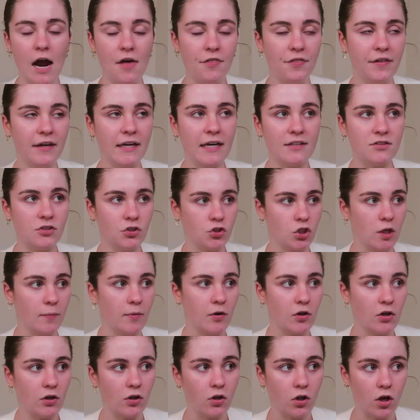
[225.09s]
I think it's
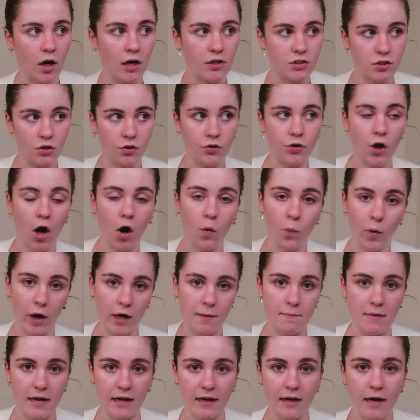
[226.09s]
attributed a lot to not
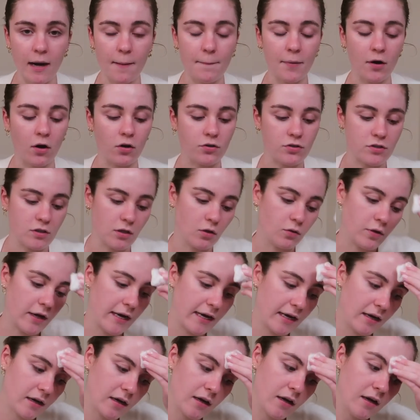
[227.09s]
wearing makeup, but also
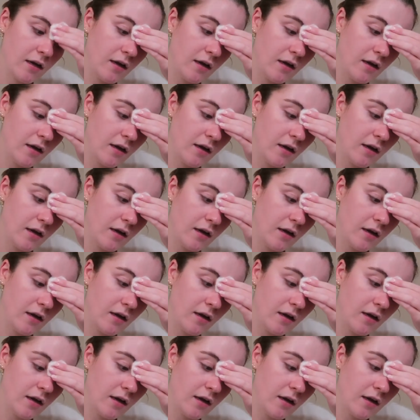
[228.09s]
like